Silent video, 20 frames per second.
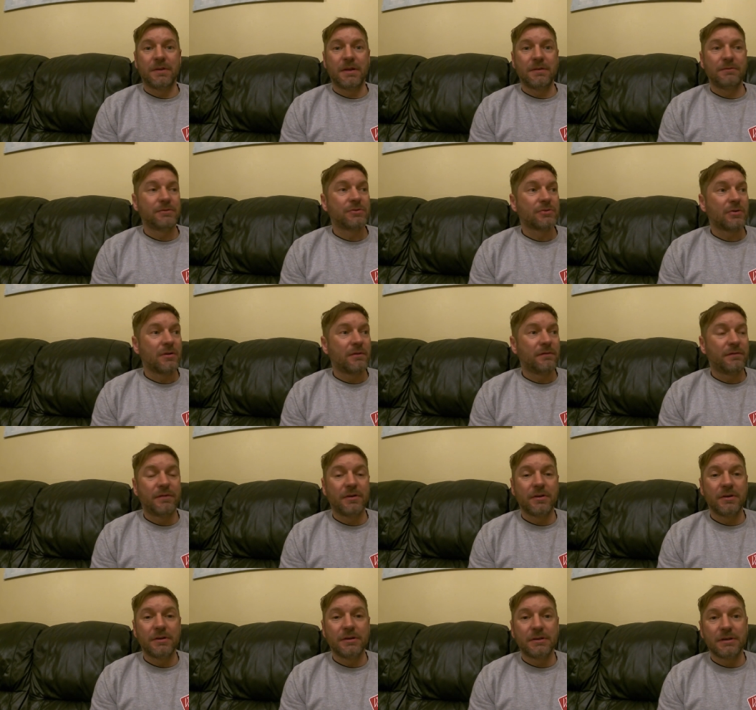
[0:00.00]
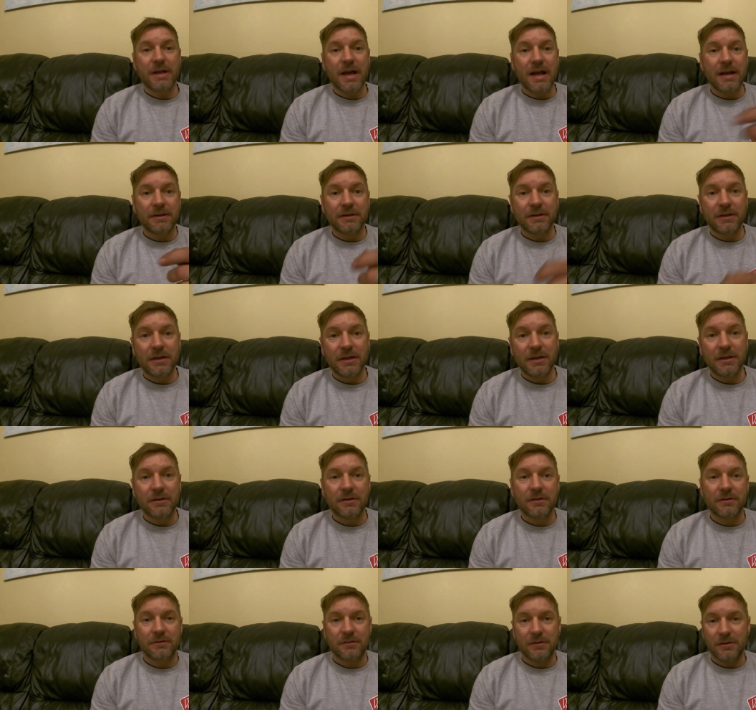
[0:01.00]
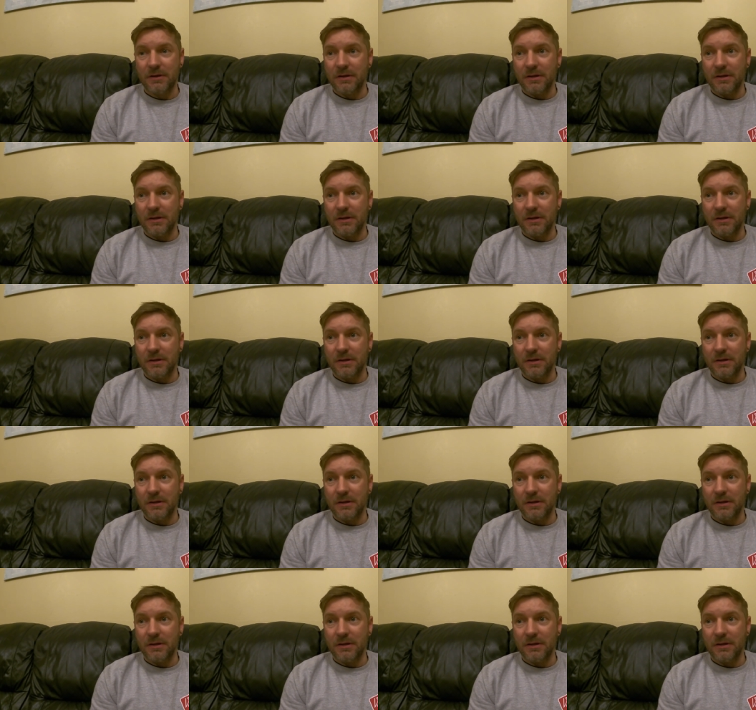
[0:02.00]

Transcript: then try and find an Allen key and a